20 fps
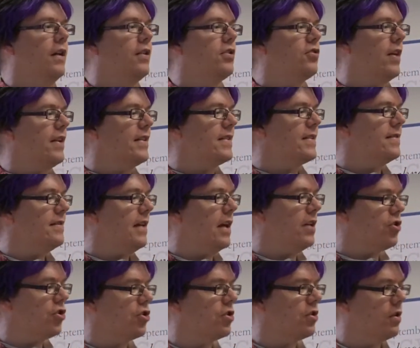
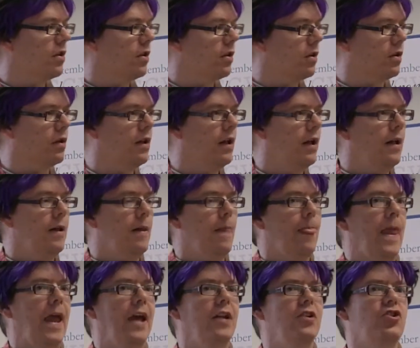transnational
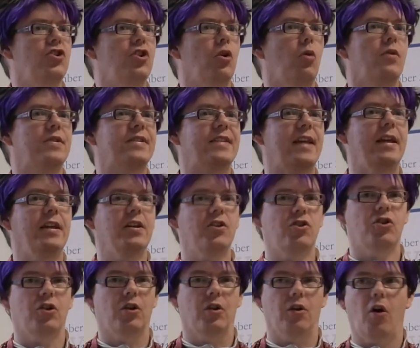
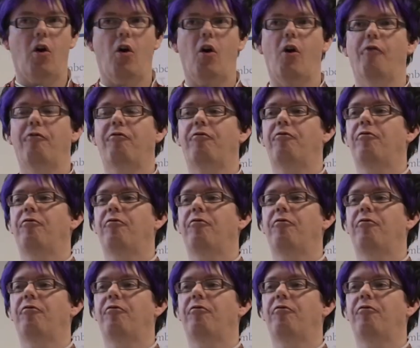NGOization of